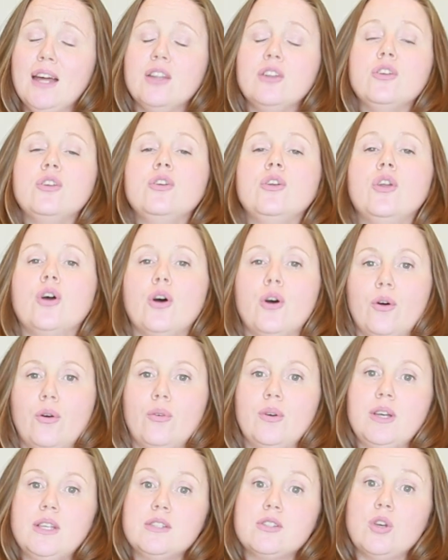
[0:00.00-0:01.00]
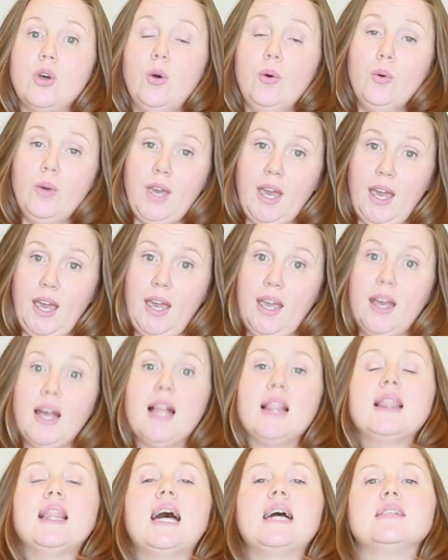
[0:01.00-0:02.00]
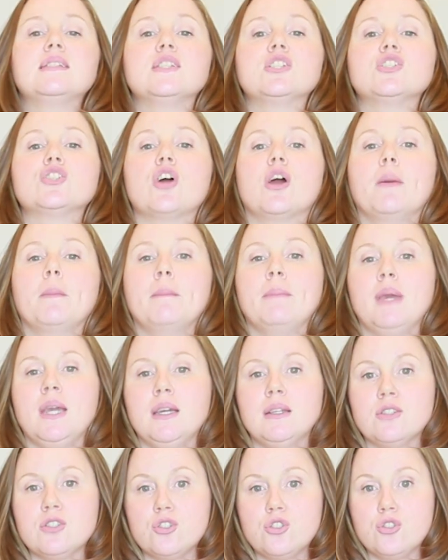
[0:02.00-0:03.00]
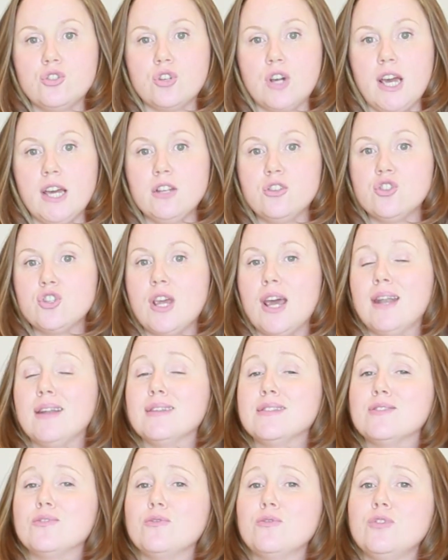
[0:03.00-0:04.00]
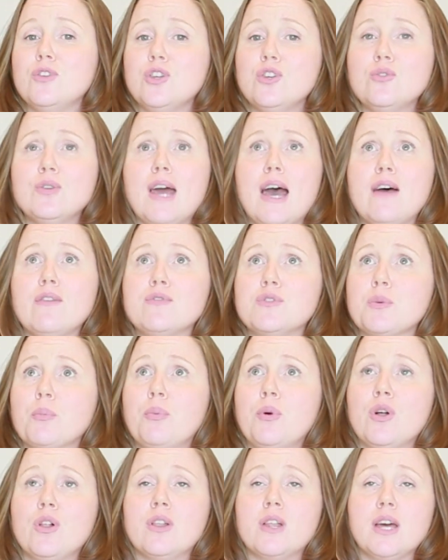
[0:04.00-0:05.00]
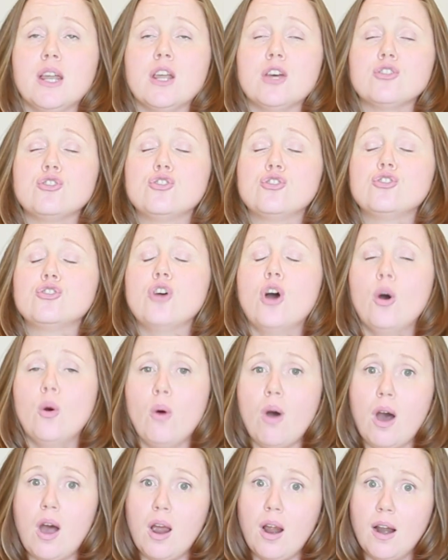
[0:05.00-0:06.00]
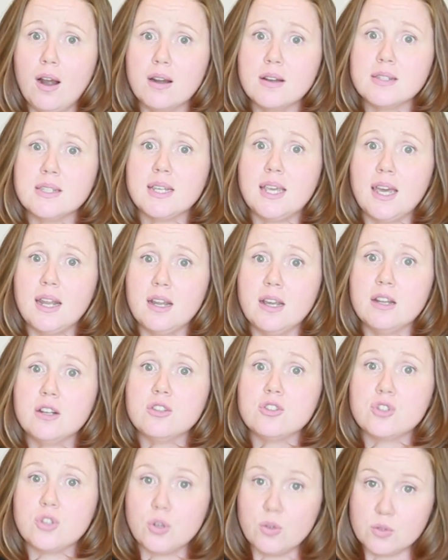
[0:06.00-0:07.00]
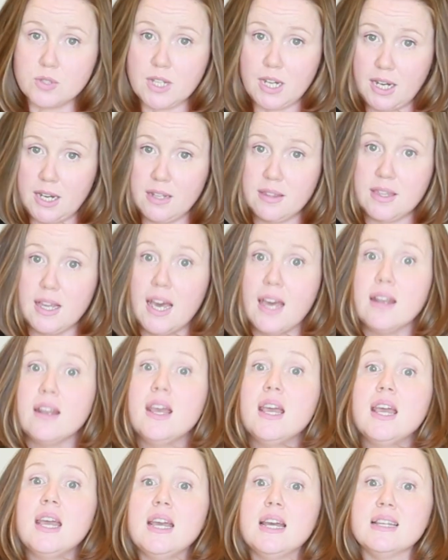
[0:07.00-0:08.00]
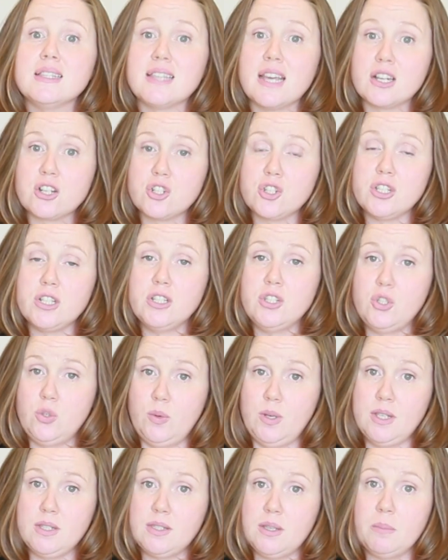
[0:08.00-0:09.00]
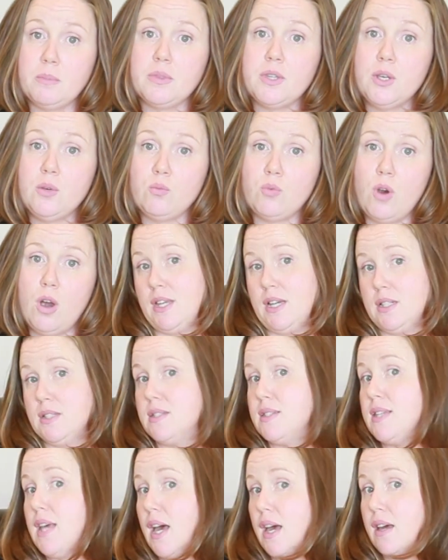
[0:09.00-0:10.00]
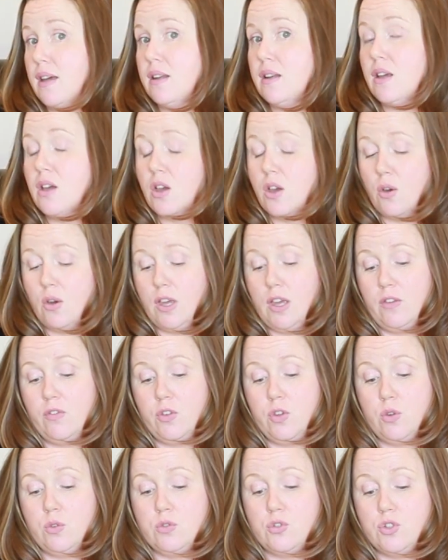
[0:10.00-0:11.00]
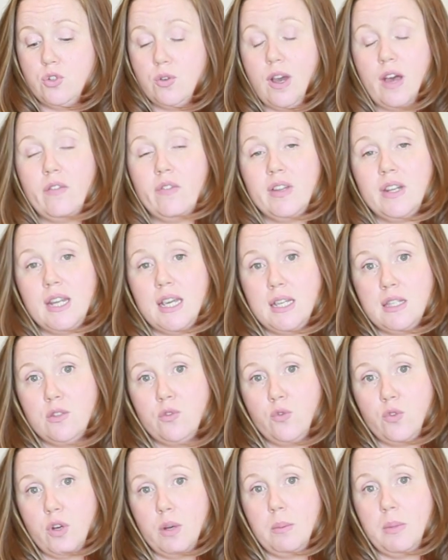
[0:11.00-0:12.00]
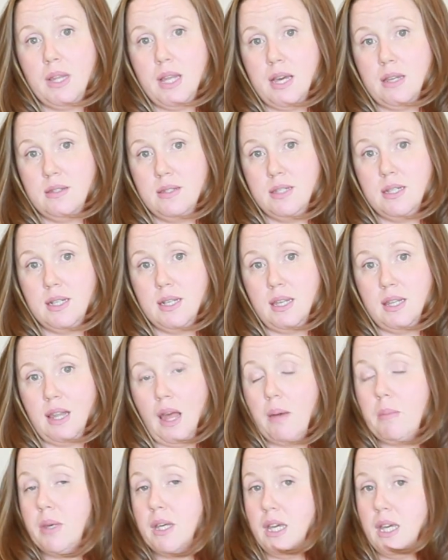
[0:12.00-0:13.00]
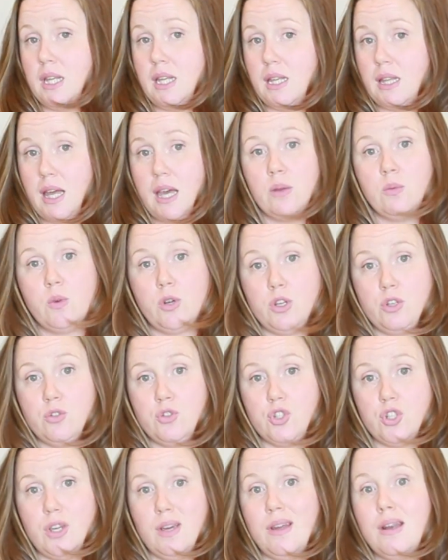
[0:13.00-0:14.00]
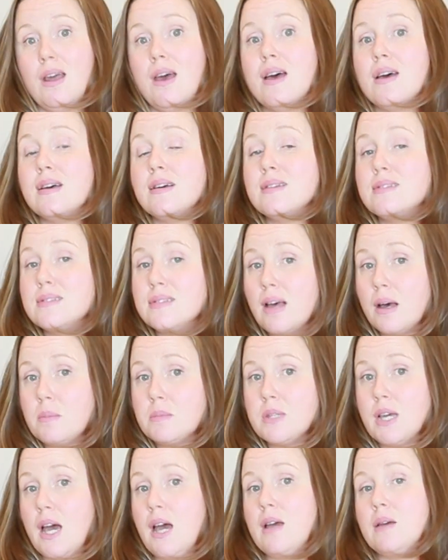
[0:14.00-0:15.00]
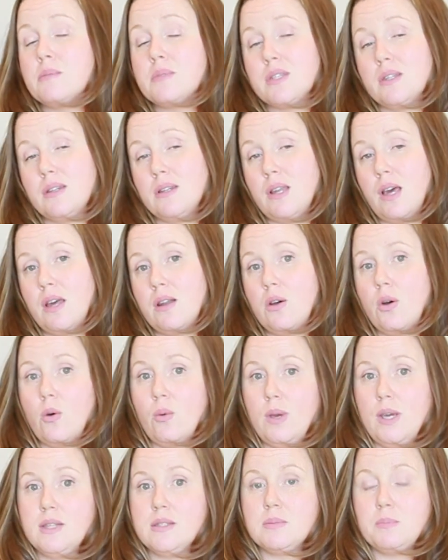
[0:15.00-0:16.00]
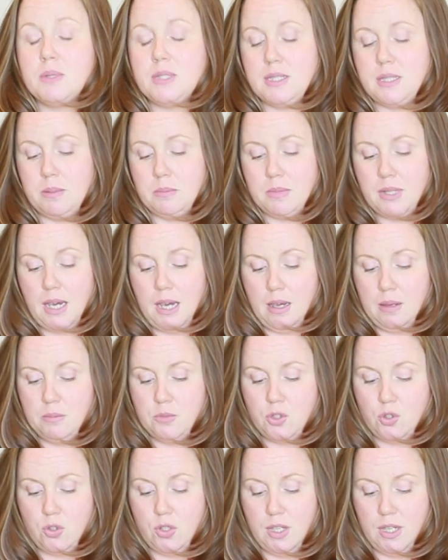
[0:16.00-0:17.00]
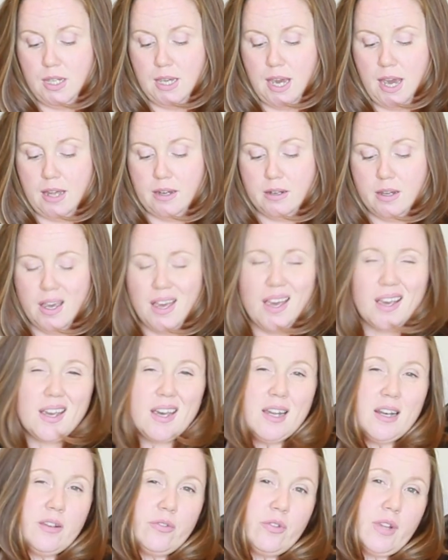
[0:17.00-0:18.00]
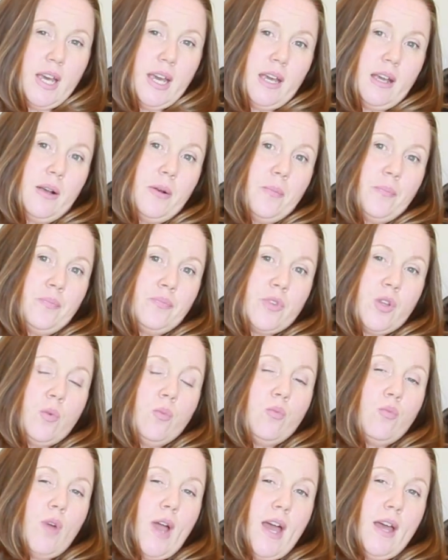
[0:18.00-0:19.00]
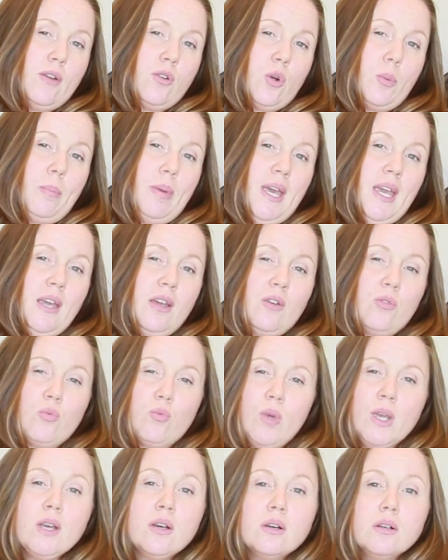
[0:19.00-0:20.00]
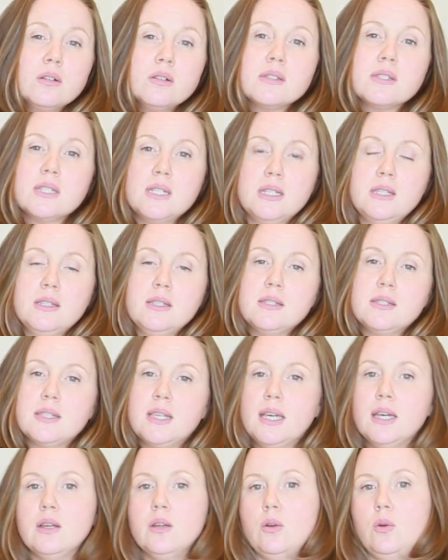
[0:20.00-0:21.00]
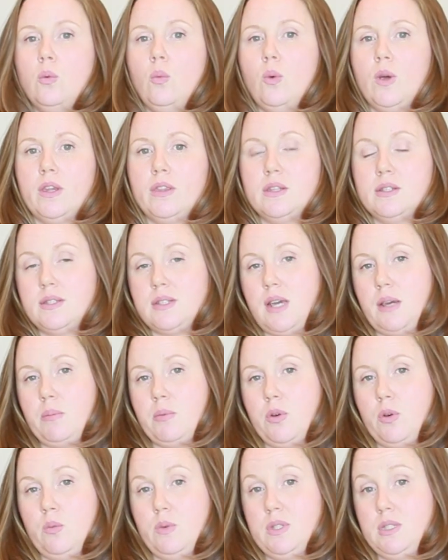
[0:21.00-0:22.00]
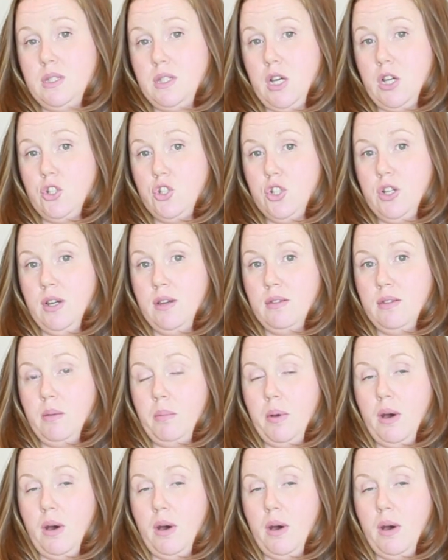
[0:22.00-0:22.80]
No, it's okay. Elastics are made to stretch, and you'd have to pull it so hard to get it so tight that it's actually doing something That said, if you do have a nice firm elastic in that bikini line where you should, sometimes, not always, but sometimes you can get kind of like red or pink wrinkles in the skin where the diaper was touching the